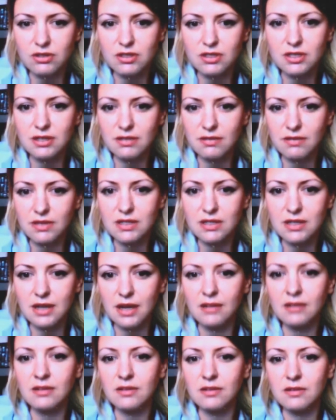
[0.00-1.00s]
the civic
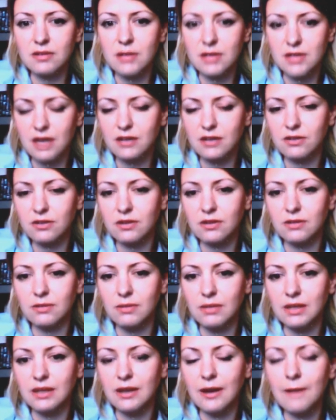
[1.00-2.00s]
sector and the
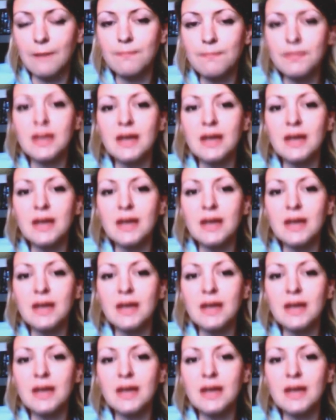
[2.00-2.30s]
media,